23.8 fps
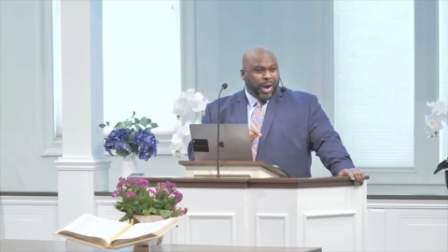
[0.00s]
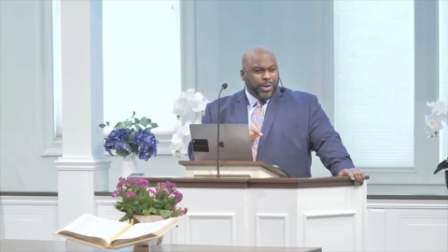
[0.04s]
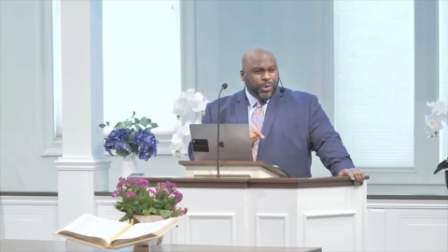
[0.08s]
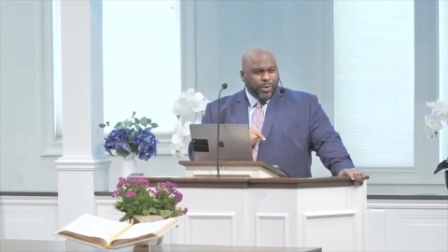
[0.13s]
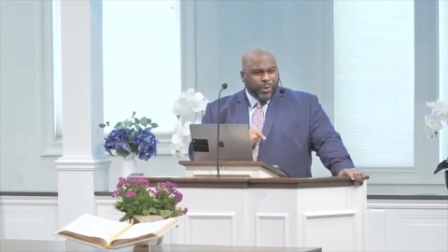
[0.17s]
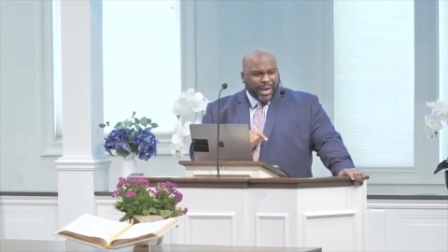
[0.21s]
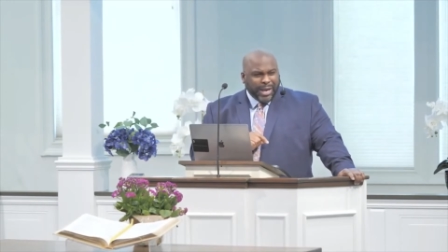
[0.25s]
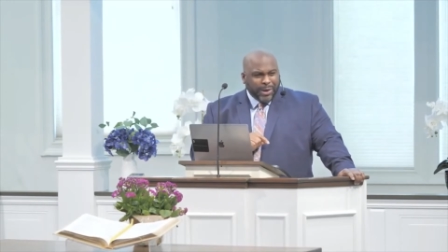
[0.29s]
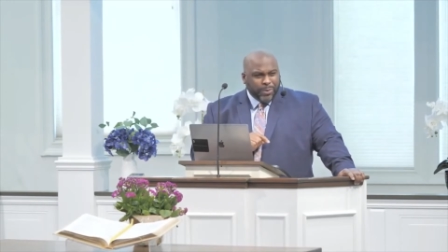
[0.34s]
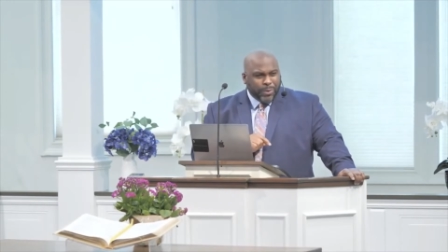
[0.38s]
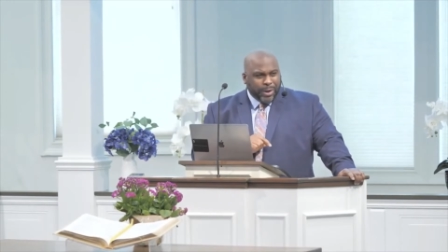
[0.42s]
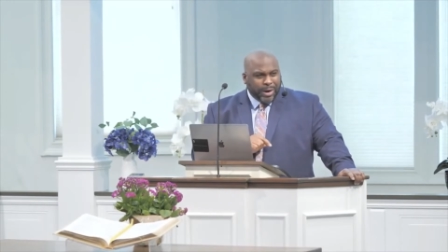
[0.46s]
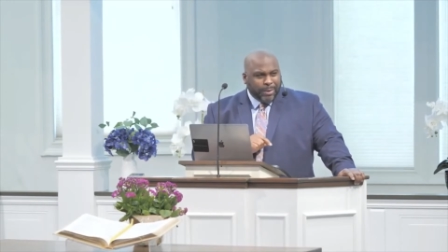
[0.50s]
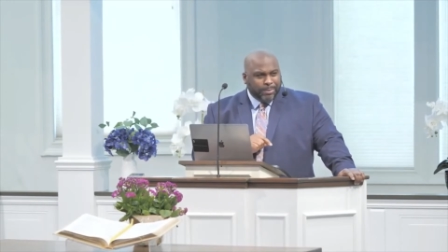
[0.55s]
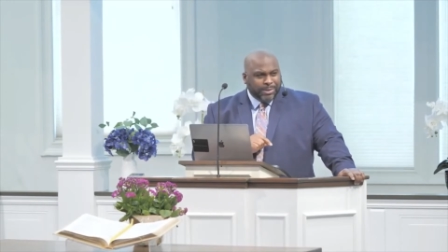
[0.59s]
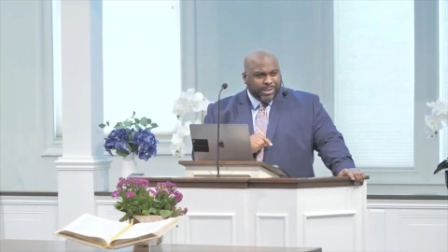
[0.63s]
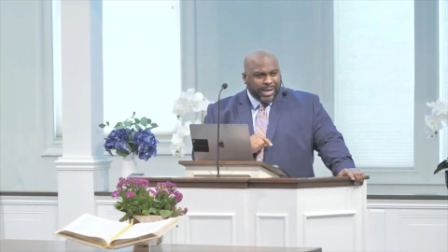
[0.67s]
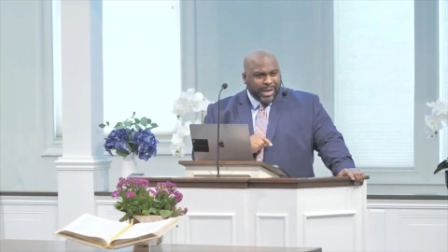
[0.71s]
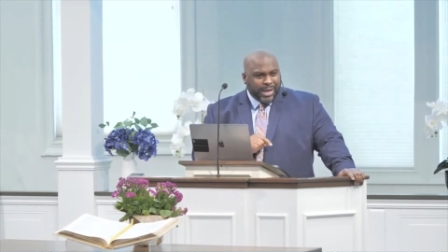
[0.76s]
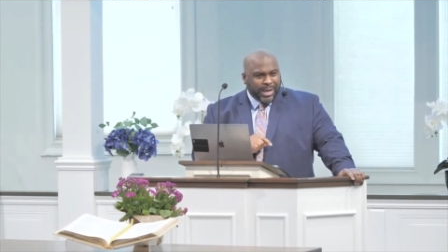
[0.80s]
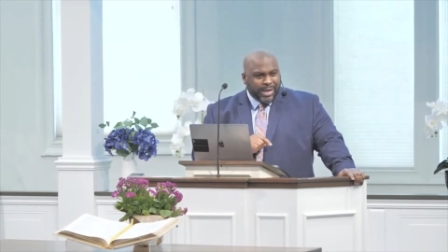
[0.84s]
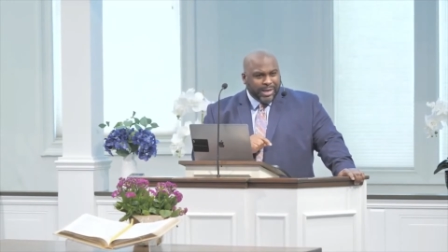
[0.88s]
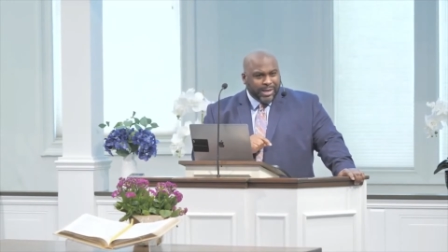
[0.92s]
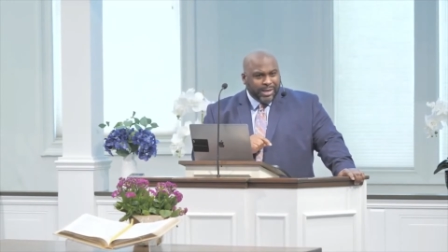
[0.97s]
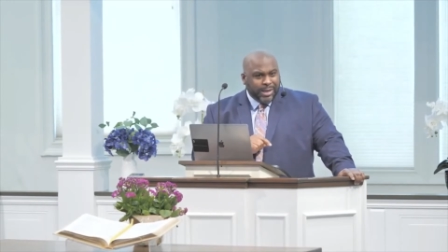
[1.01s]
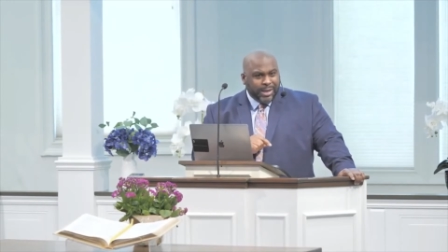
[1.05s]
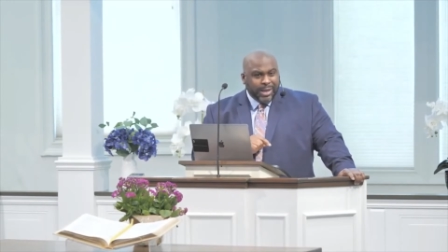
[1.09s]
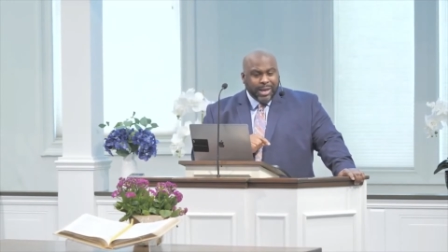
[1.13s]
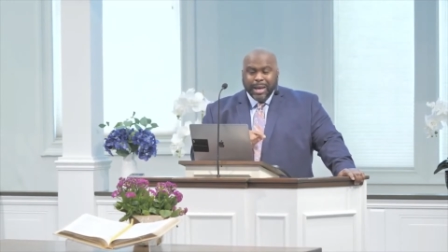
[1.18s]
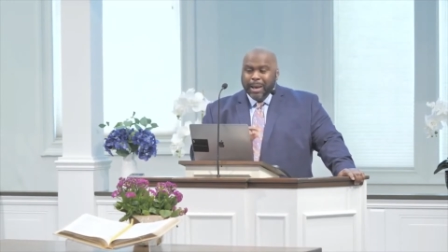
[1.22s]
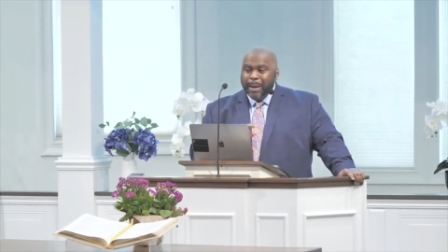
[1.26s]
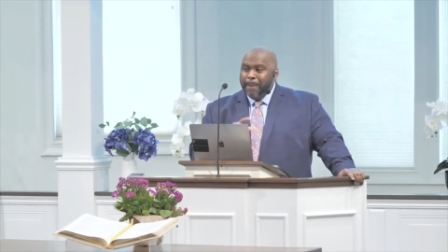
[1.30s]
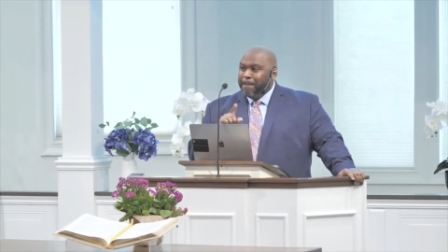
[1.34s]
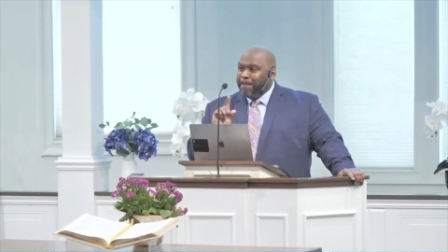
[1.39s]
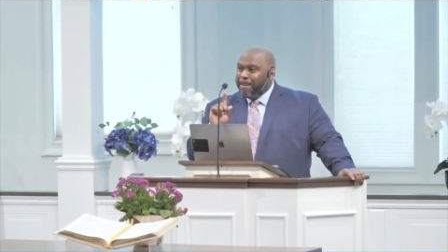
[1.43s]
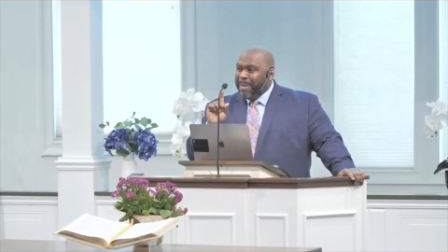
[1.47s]
you getting what I'm saying?
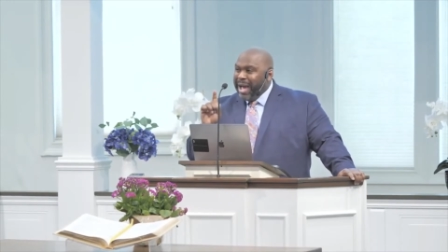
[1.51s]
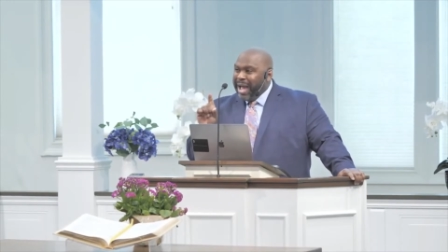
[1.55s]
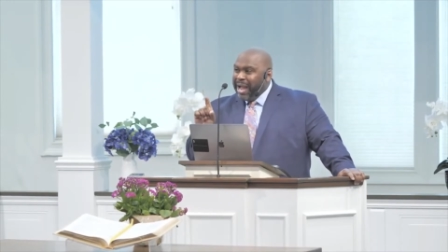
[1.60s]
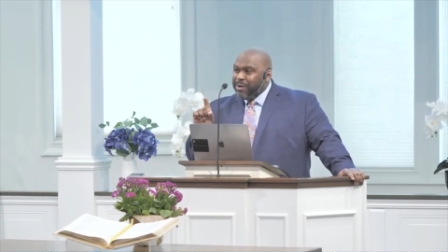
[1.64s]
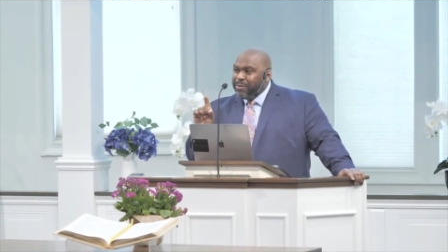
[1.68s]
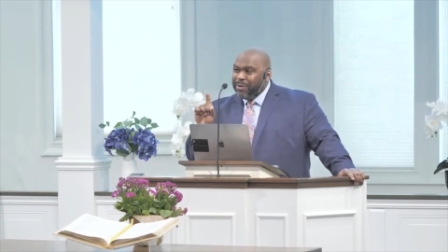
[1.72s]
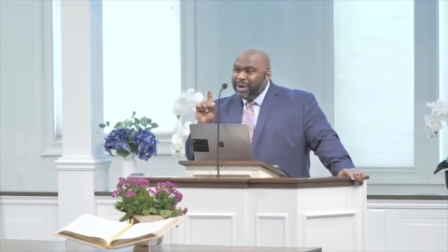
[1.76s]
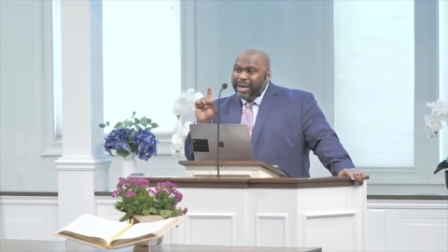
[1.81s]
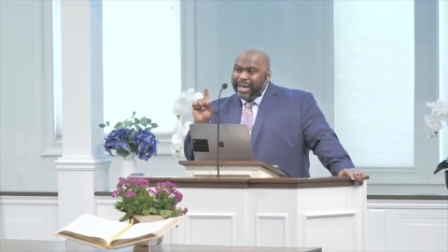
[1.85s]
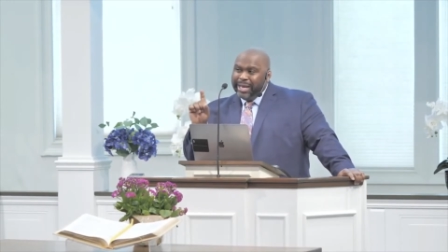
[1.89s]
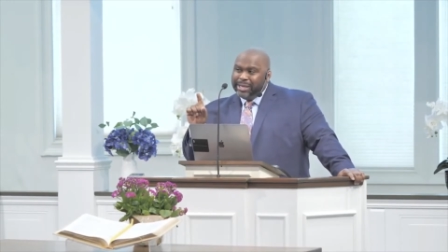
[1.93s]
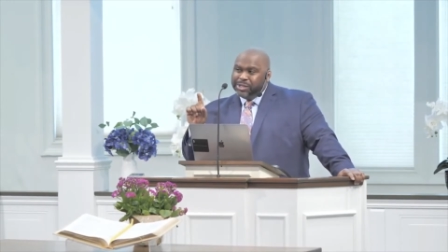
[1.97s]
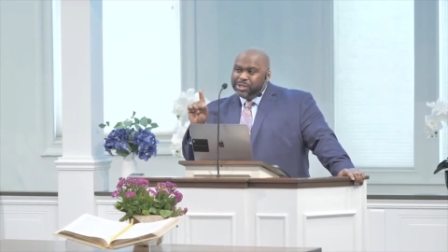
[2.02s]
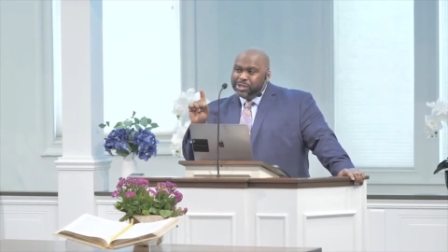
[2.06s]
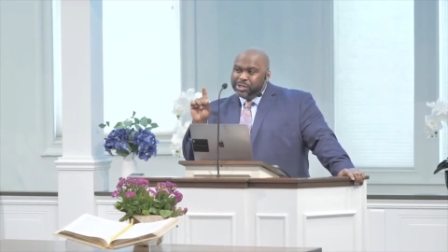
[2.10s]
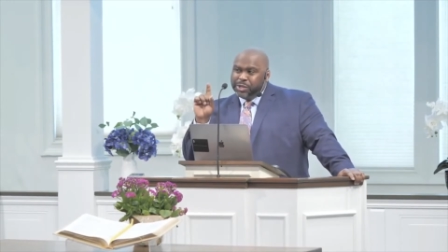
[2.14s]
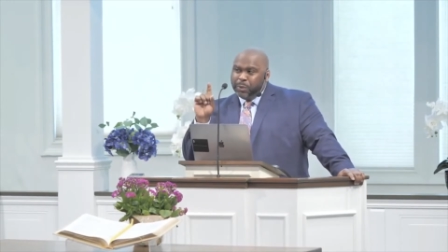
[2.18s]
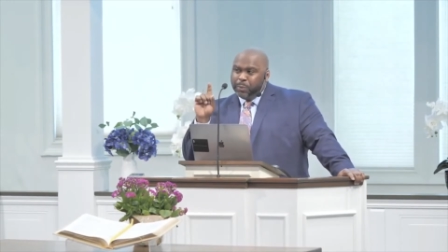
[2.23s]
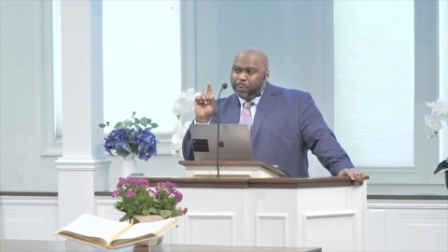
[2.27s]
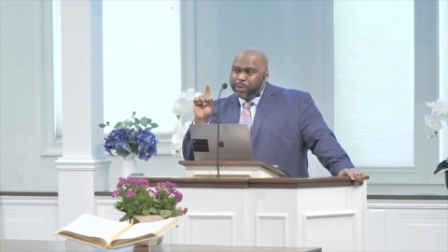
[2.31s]
My relationship